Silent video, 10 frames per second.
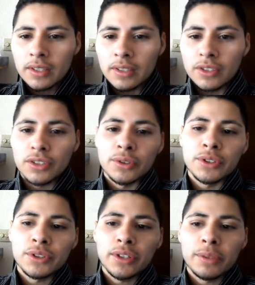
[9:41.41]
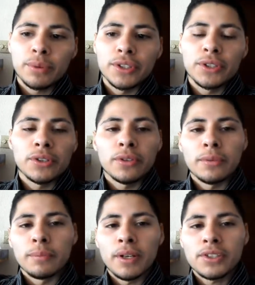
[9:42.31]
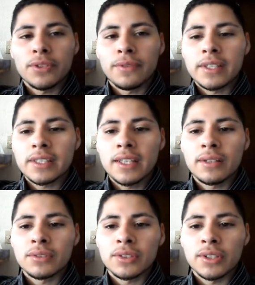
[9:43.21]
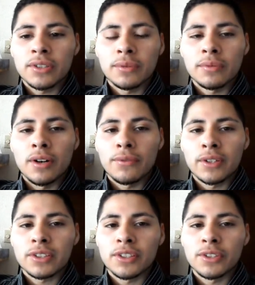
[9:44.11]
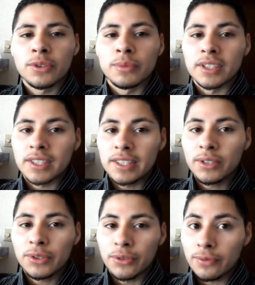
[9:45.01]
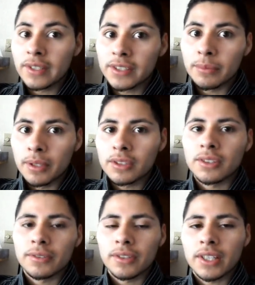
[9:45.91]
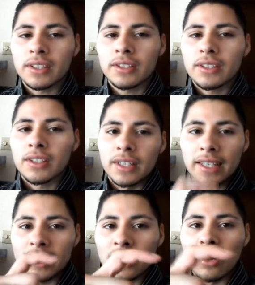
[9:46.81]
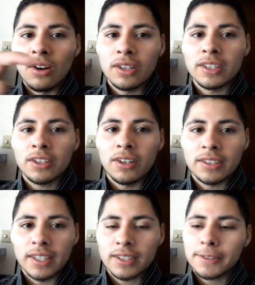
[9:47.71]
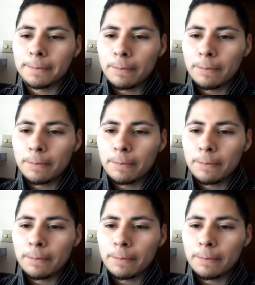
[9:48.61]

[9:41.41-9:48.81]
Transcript: So you're trying to put your monster face down so their Offerings to the Doomed doesn't kill your face-up monster. Okay? Again, all in the card text.